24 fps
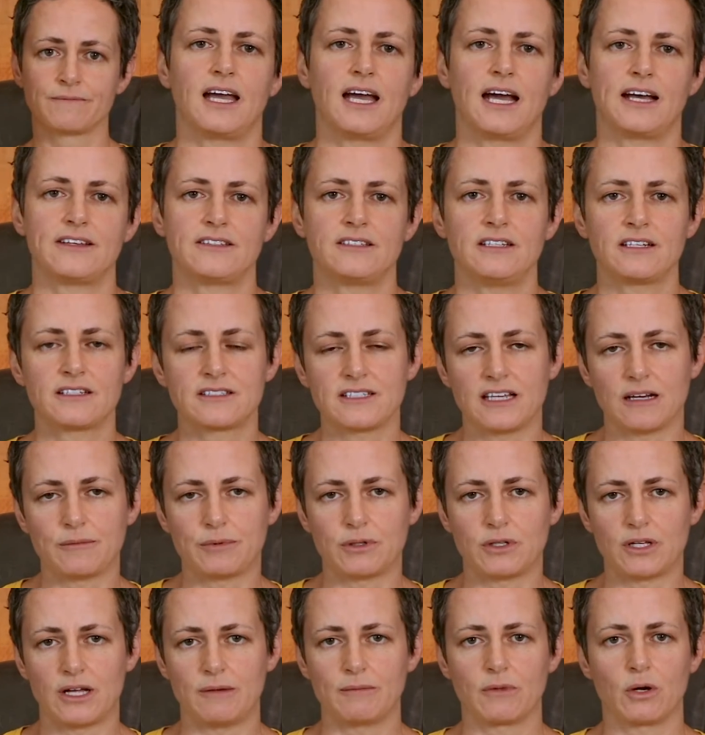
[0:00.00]
As an
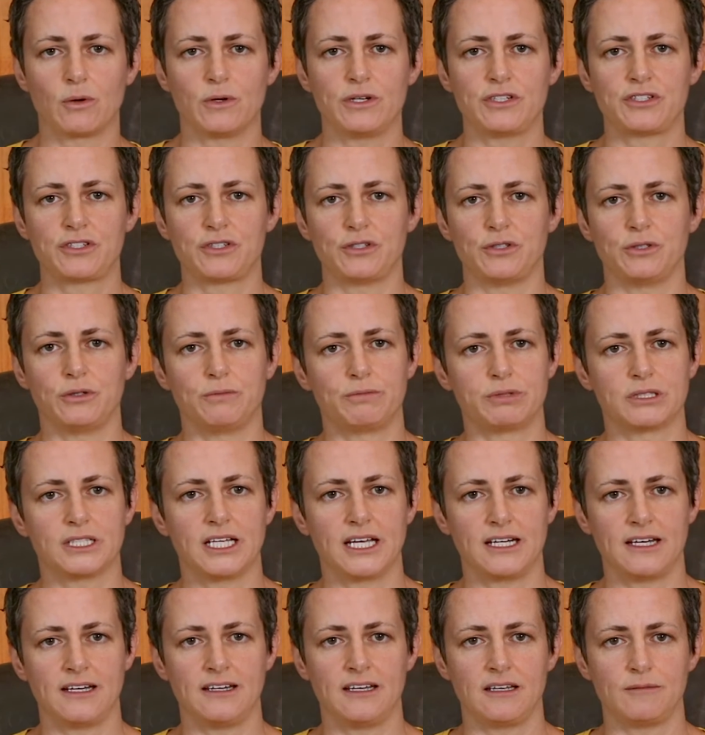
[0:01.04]
example, I'm going to
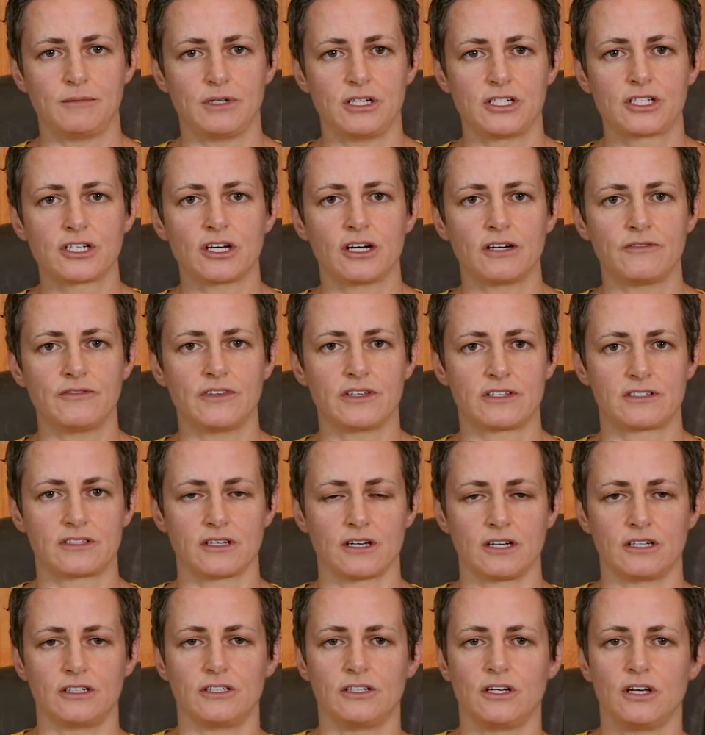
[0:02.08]
plan an image of the
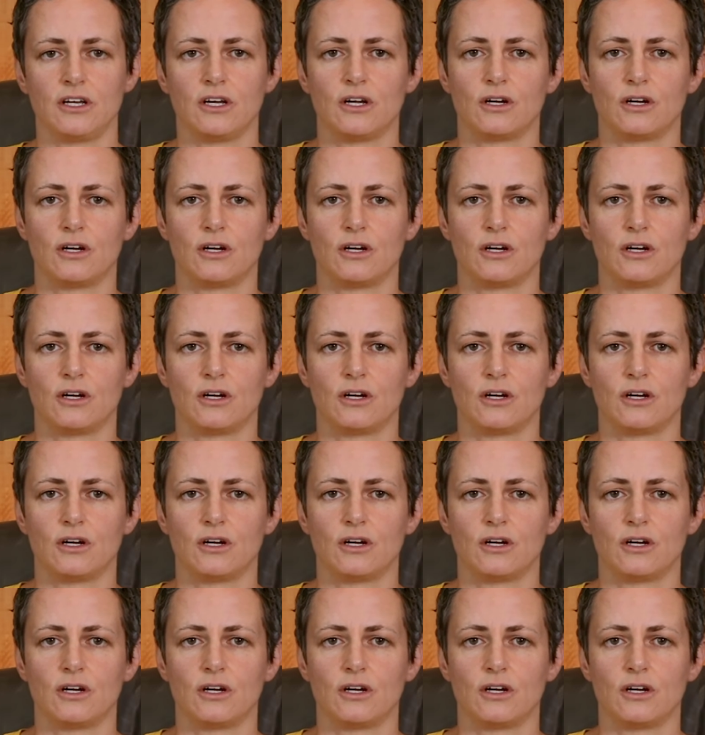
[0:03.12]
sun